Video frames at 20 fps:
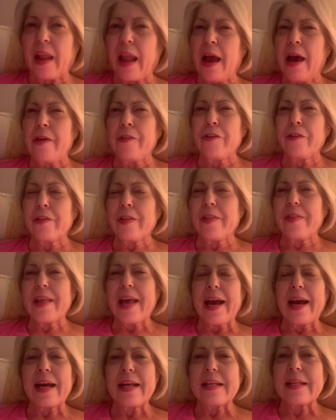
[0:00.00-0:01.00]
Other than
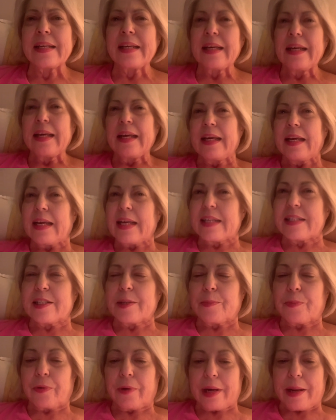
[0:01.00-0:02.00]
that, it's a
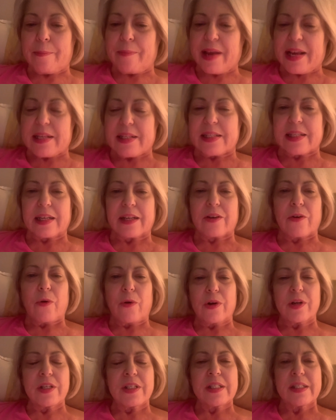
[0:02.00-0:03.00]
pretty basic
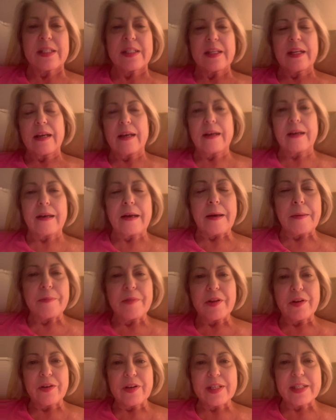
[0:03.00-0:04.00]
course.
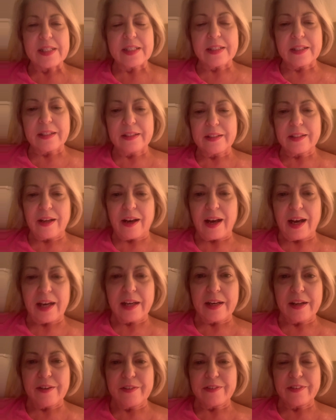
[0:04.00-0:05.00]
There isn't a
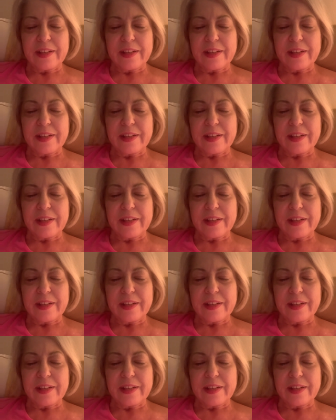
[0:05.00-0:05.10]
lot of